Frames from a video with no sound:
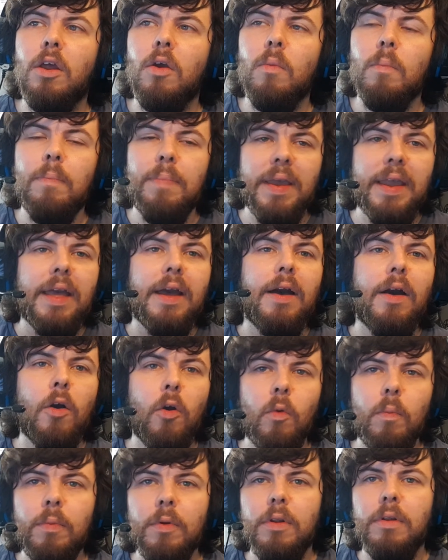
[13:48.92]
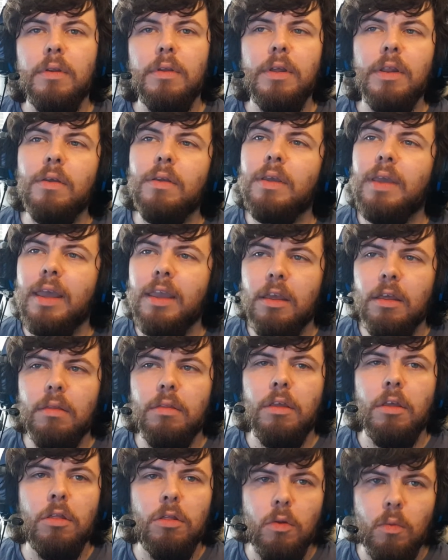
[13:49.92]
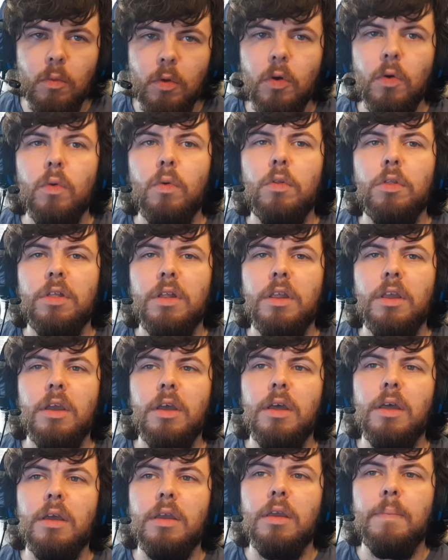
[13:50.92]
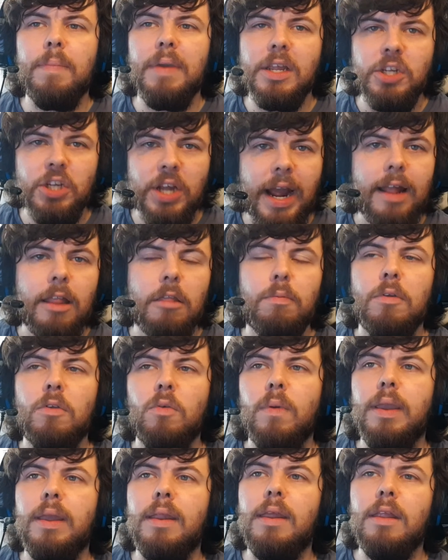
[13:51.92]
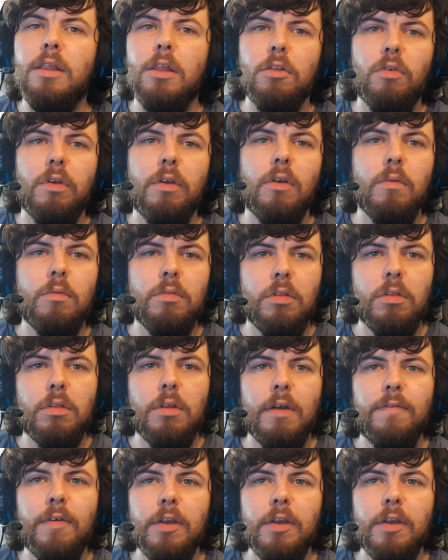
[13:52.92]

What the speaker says: bigger open, you get your Zoom calls and your big chats between industry groups and stuff.